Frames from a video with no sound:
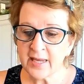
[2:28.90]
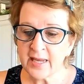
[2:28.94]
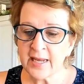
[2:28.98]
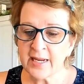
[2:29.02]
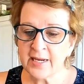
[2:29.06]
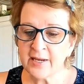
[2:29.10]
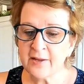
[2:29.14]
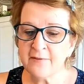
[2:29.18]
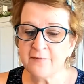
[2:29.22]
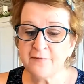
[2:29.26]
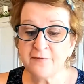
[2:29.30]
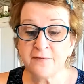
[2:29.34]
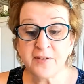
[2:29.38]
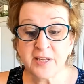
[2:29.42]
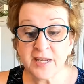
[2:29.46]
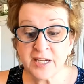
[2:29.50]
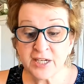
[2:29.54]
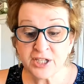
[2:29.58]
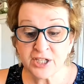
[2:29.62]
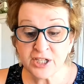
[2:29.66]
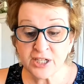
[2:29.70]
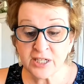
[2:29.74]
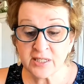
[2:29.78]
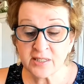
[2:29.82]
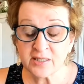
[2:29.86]
In
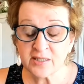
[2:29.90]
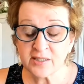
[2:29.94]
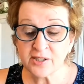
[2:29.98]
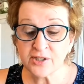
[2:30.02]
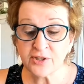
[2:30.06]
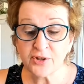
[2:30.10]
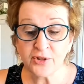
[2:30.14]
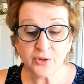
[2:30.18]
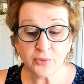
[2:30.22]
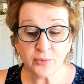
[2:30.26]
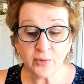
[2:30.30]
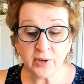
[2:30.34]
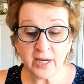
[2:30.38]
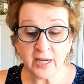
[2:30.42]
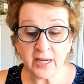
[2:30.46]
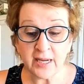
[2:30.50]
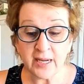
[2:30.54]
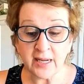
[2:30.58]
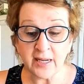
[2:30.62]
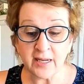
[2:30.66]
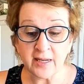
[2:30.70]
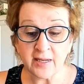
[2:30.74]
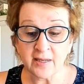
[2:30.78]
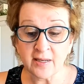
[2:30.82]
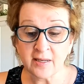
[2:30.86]
Ephesians
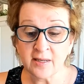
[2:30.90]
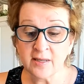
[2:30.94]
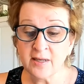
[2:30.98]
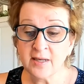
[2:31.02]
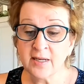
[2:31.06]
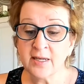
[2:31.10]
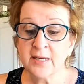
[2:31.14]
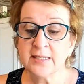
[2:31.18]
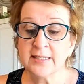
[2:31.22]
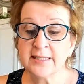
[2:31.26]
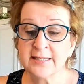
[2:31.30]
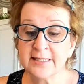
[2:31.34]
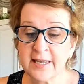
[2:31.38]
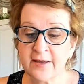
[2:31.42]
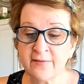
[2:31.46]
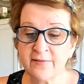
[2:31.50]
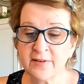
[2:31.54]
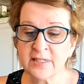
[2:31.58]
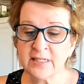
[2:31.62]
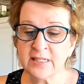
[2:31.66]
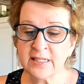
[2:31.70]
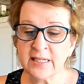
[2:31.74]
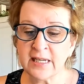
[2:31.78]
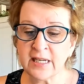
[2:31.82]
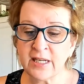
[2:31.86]

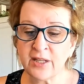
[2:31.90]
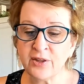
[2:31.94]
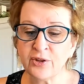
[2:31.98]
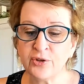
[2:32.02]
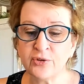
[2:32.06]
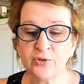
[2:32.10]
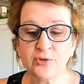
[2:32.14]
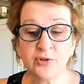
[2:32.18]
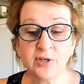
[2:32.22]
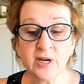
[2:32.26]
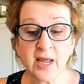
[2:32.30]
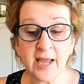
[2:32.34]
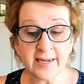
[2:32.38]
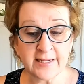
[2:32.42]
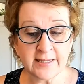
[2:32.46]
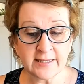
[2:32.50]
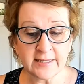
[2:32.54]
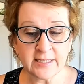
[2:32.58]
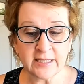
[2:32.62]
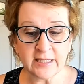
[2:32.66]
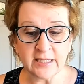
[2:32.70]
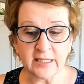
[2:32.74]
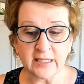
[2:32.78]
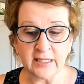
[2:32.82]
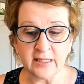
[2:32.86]
3:17 through
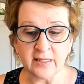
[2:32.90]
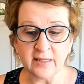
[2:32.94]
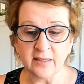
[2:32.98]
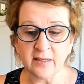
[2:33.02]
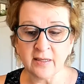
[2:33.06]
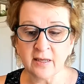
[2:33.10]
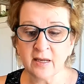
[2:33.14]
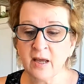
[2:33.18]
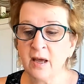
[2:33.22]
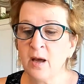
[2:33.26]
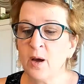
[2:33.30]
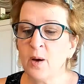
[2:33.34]
19,